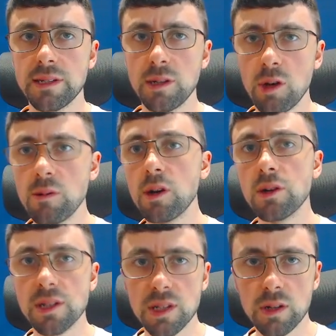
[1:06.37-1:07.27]
You know, we go
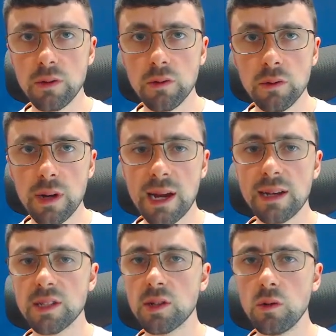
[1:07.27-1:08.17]
to school, and
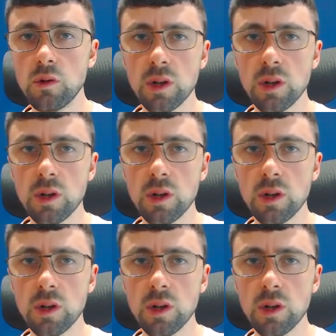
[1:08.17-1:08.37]
at school,